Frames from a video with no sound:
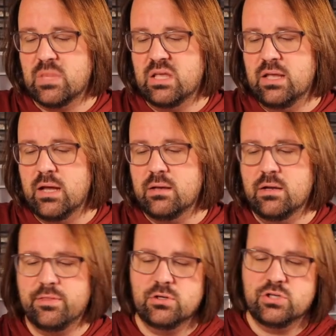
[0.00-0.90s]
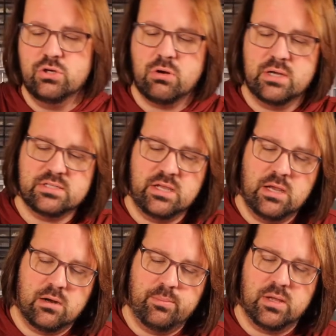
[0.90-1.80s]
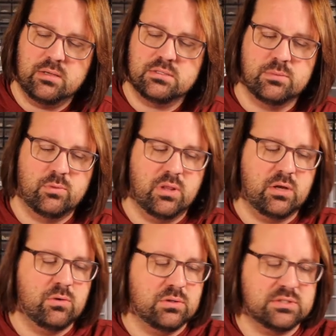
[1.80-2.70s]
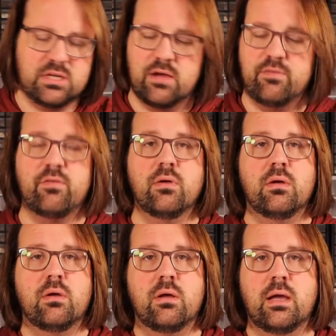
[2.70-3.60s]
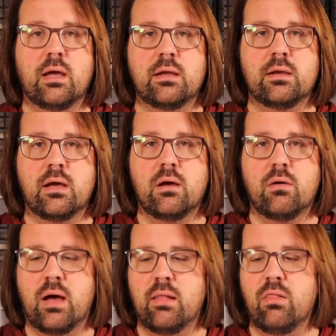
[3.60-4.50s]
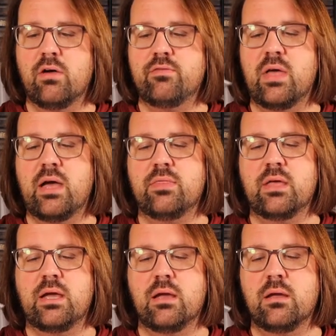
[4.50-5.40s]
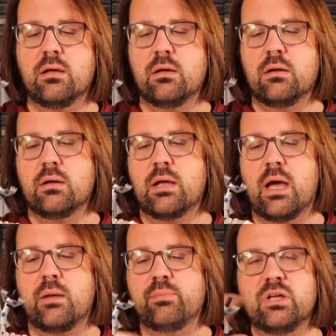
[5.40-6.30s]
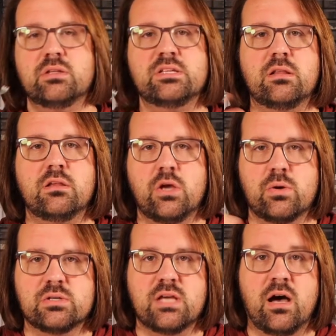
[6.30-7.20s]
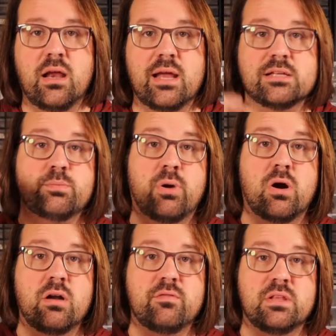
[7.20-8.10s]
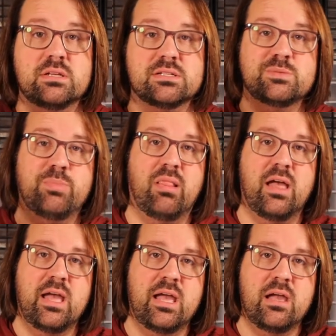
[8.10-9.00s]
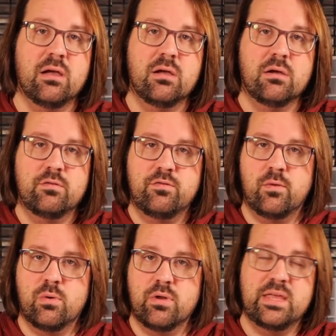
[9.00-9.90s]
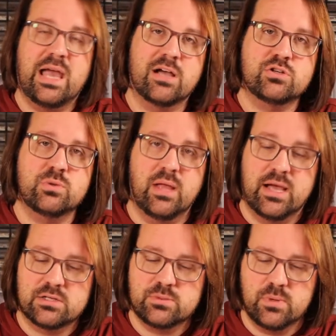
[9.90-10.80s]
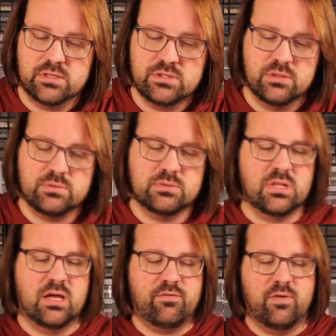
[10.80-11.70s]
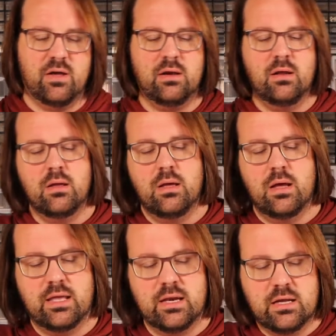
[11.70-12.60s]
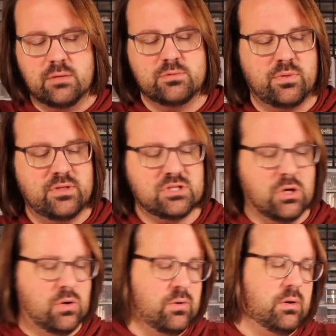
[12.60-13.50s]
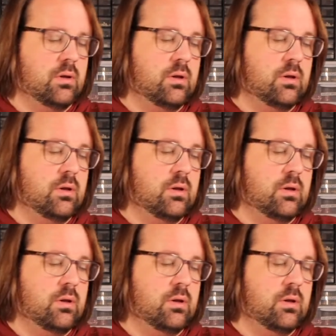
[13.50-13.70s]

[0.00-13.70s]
Yeah, nothing too crazy here, but some really cool stuff. And I love that they kind of built in Yoda's hut as part of the display for the actual X-Wing. So this was a lot of fun. Again, comes with its own